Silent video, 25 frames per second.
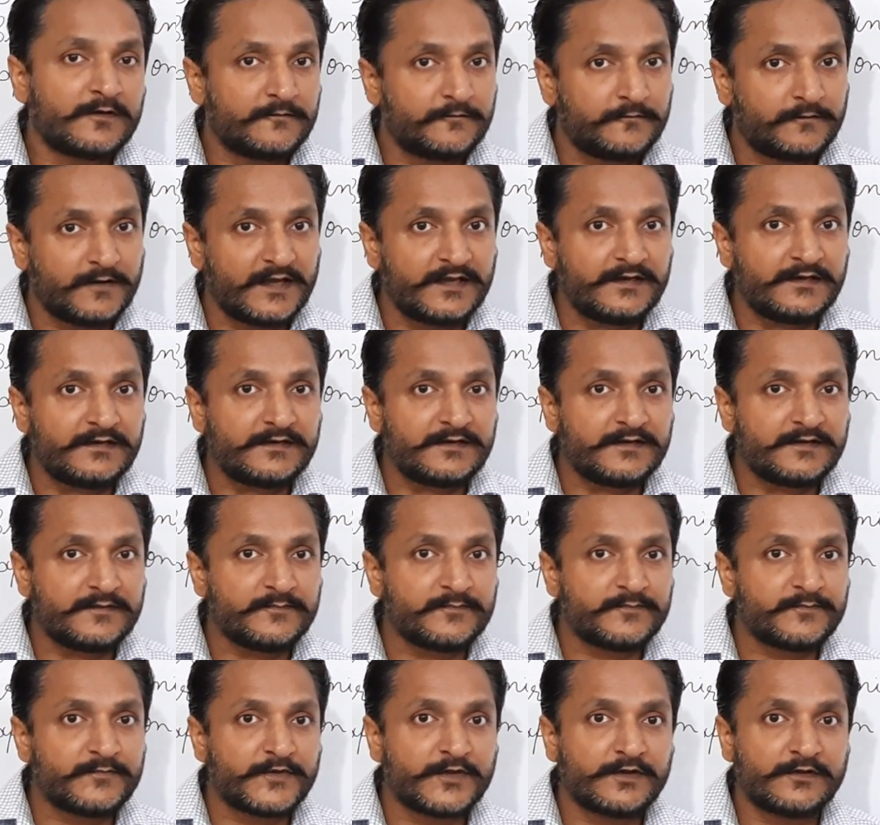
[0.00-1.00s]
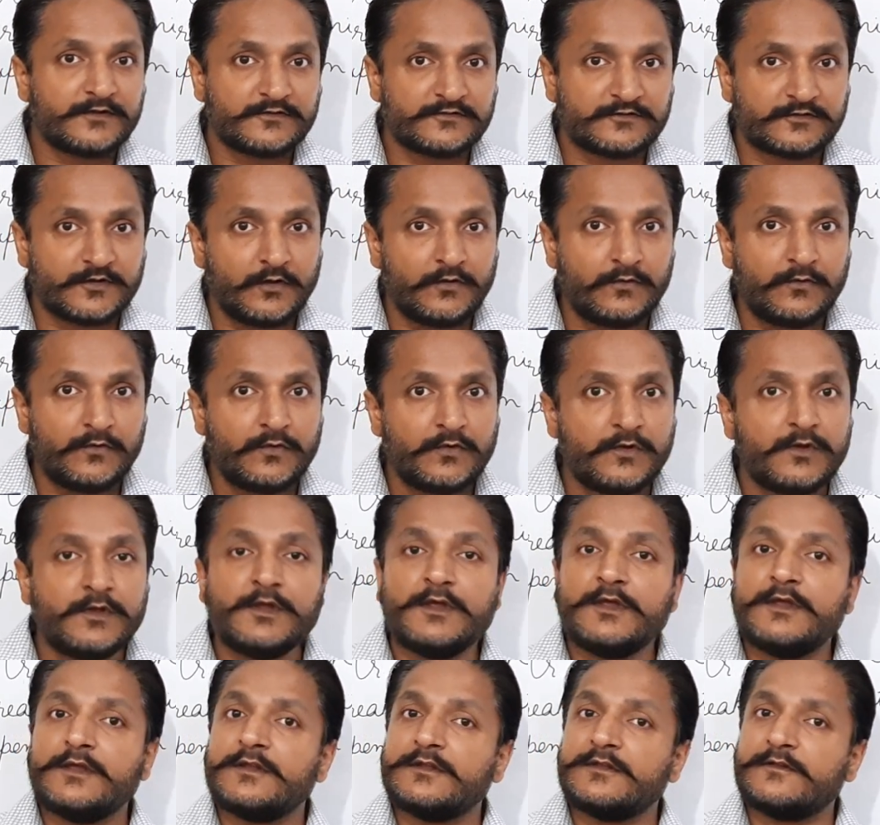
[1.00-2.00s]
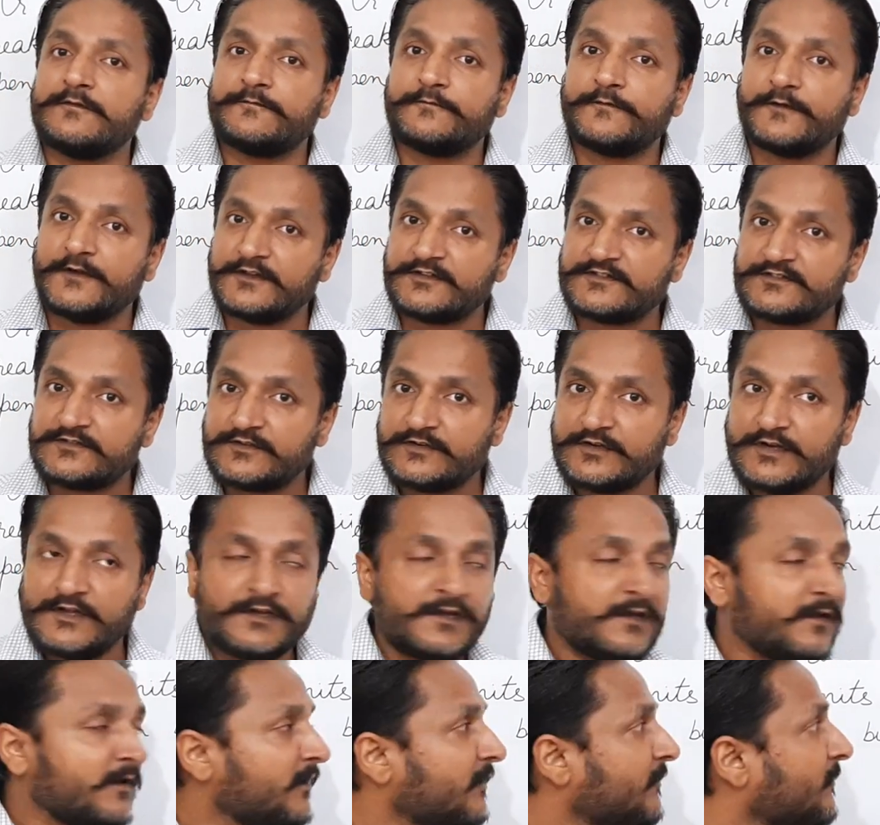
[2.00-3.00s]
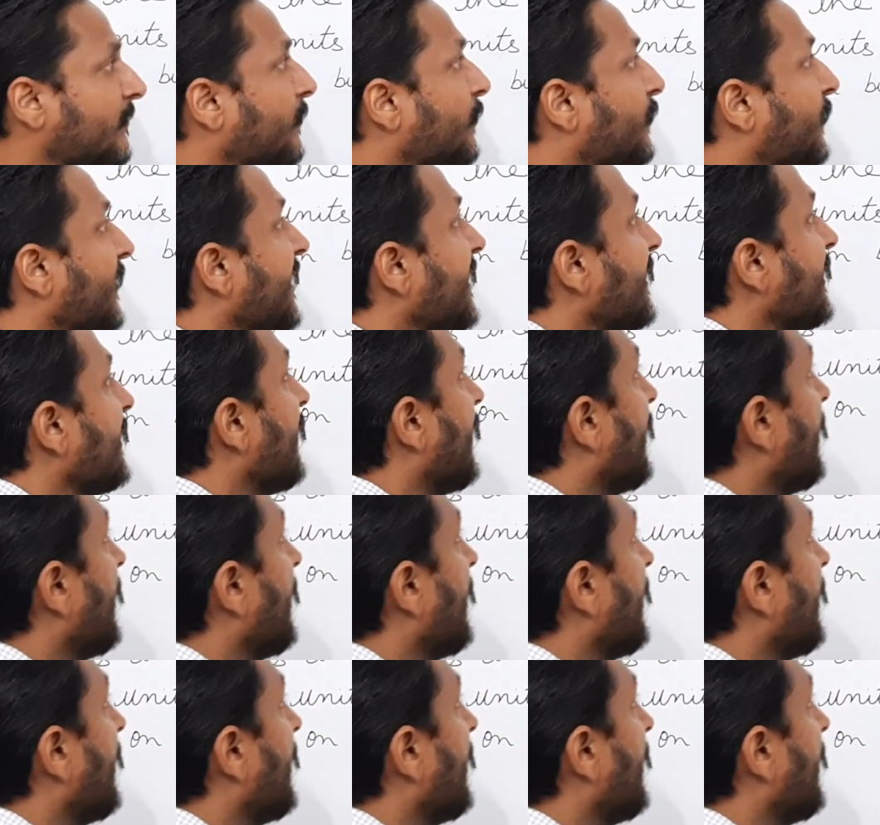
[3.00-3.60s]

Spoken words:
Fine. So the first way